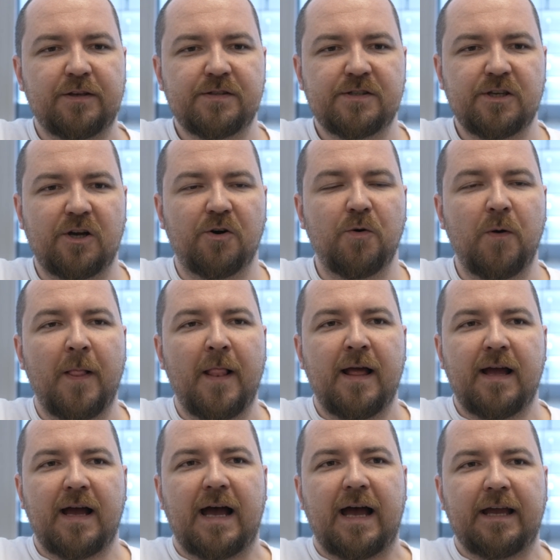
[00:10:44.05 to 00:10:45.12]
So
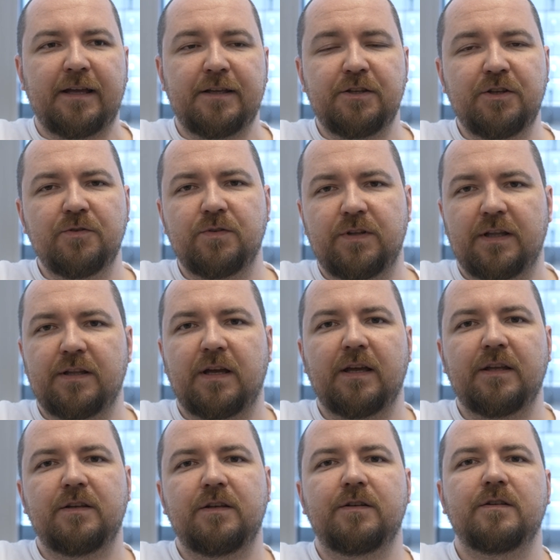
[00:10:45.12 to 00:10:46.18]
I knew that I
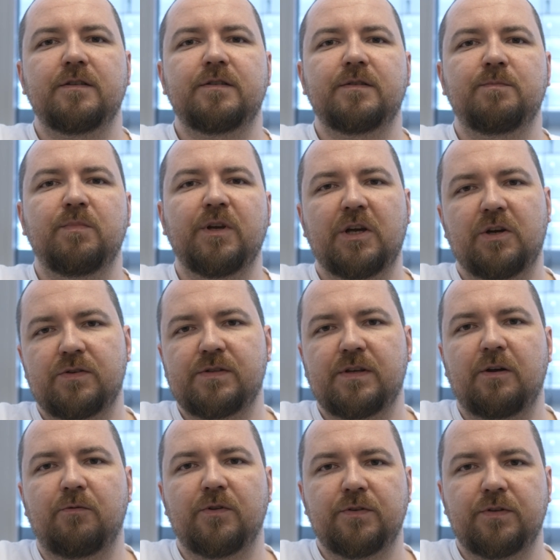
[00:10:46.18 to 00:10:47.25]
needed, because
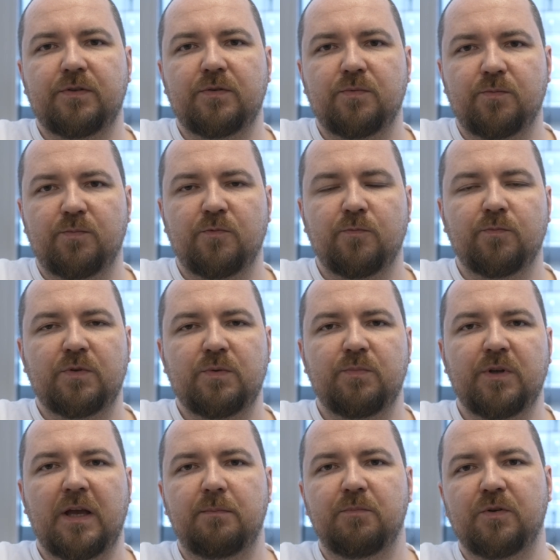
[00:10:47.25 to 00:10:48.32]
I wanted to
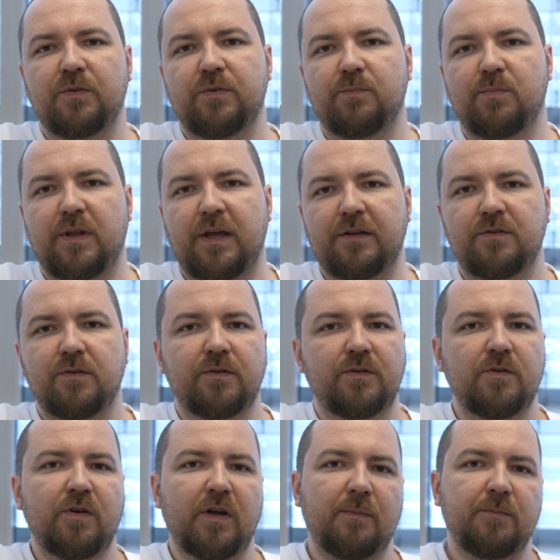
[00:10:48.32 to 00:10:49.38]
be able to play Duke
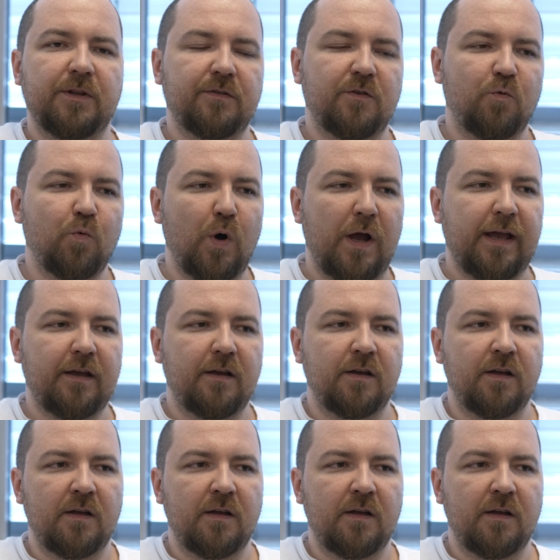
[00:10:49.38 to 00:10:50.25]
Nukem and Quake